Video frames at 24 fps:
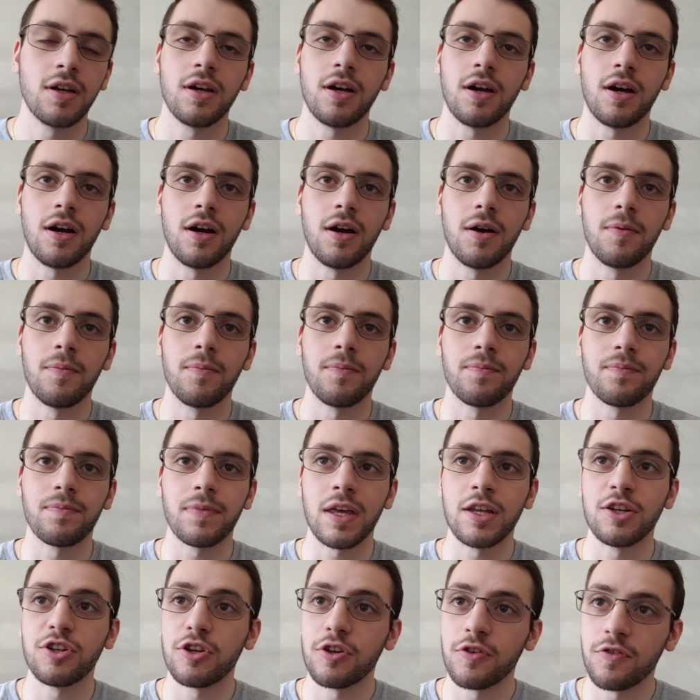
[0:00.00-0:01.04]
and
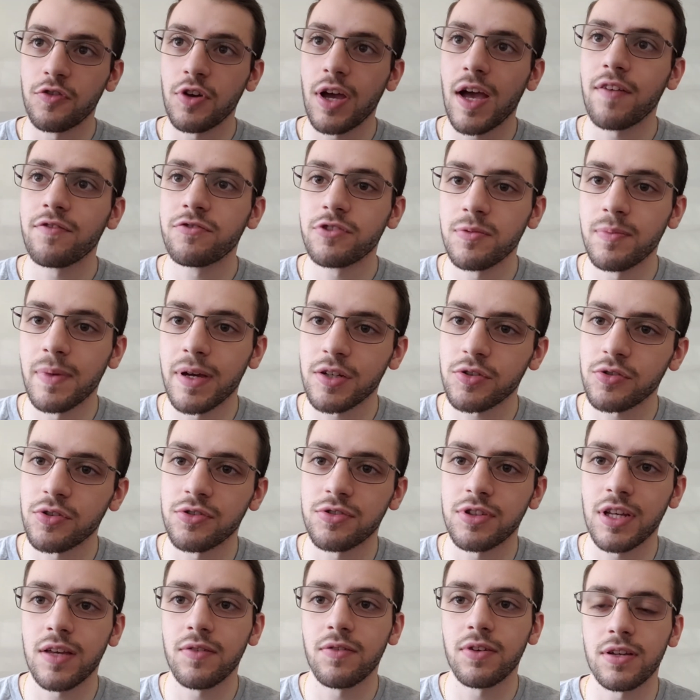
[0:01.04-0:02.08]
if you have some extra
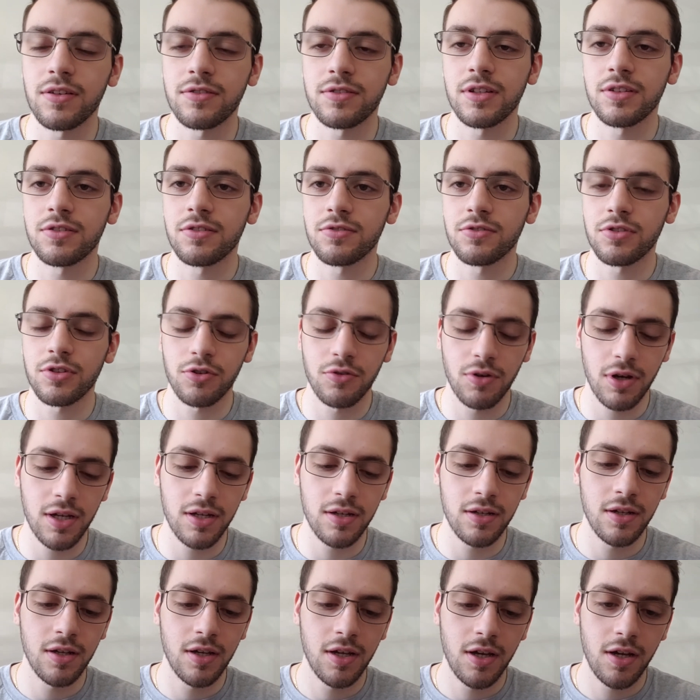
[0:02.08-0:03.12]
savings, this is a great